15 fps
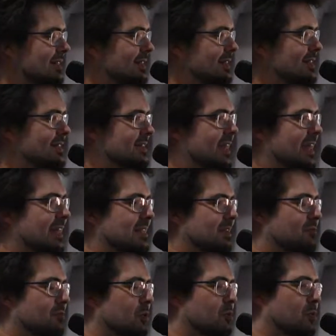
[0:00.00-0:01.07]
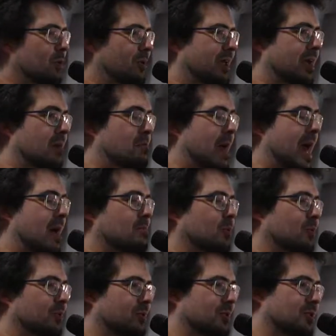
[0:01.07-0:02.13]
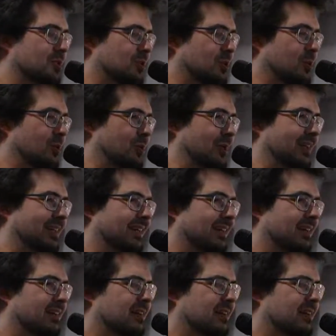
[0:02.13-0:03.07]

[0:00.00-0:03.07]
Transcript: These days I feel more like a pebble than a stone.